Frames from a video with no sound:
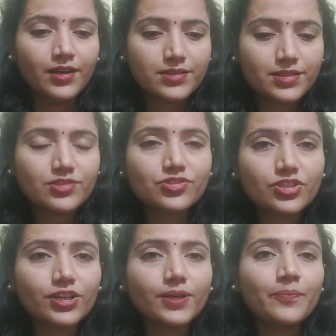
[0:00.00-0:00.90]

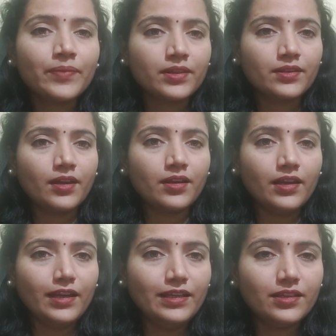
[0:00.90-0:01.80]
sister, their
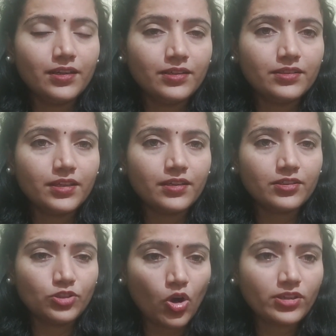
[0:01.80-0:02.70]

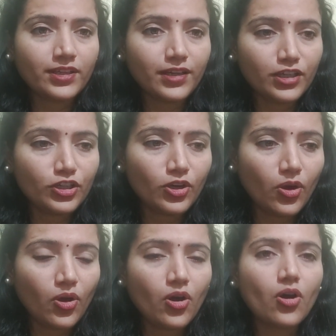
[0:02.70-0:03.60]

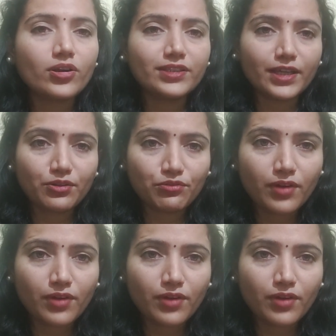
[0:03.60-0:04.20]
daughter-in-law or their